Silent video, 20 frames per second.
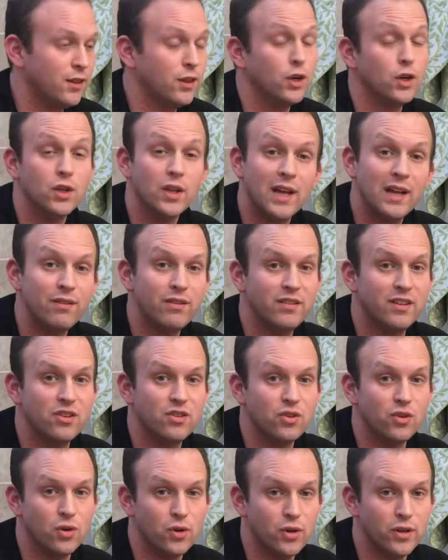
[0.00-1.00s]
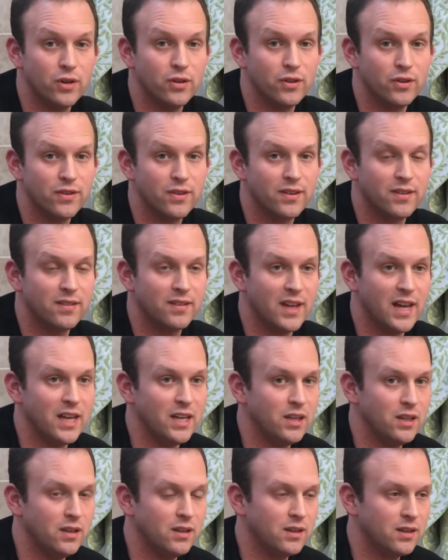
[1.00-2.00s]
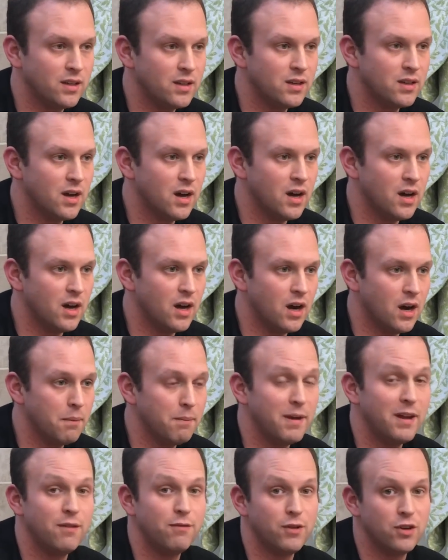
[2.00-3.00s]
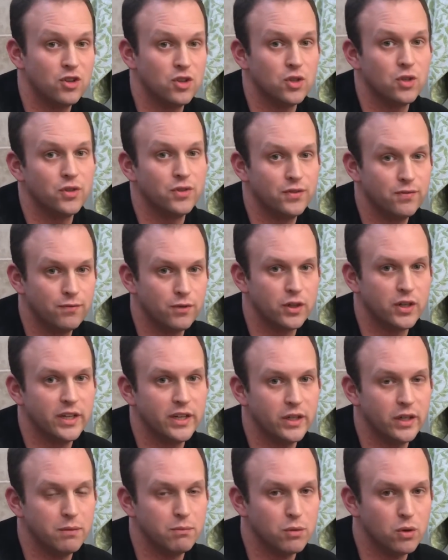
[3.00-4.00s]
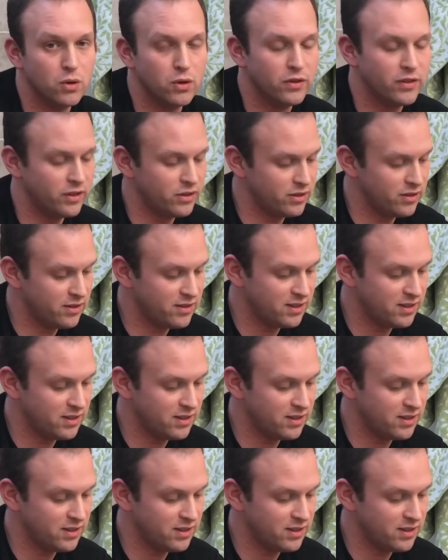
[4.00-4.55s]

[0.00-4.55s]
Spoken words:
There are a lot of essential oils that are beneficial for killing mold, such as